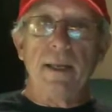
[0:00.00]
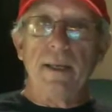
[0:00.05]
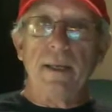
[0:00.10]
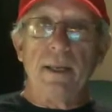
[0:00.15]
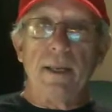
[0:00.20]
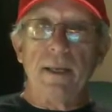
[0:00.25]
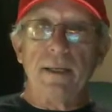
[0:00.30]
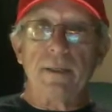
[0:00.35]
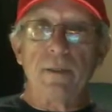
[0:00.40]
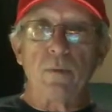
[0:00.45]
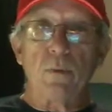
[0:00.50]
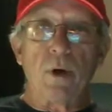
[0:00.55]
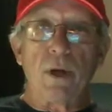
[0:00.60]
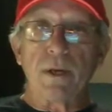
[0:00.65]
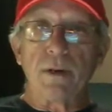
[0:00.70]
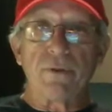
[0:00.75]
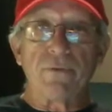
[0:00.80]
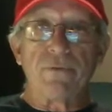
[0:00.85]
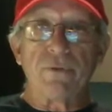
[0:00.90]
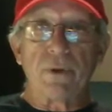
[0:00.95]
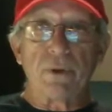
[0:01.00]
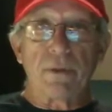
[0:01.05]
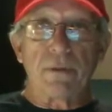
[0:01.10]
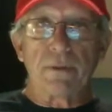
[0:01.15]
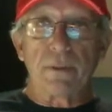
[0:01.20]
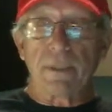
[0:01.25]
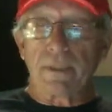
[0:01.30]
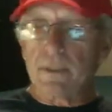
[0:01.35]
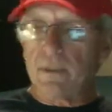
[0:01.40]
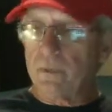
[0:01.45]
it's wonderful.
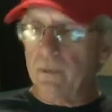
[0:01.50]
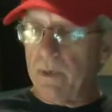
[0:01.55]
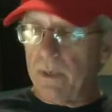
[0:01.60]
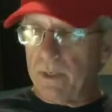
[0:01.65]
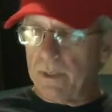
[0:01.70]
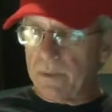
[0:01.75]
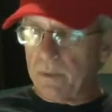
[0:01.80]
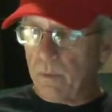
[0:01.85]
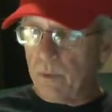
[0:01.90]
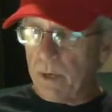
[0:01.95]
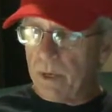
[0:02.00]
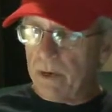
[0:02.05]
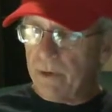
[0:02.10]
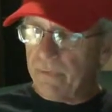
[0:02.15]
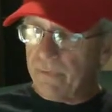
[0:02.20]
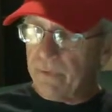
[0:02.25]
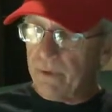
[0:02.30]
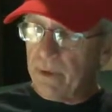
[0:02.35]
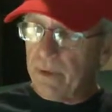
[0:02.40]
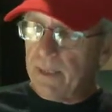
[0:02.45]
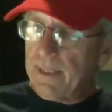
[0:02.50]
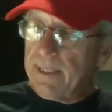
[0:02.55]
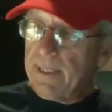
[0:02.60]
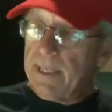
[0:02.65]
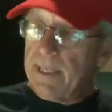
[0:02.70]
It's wonderful.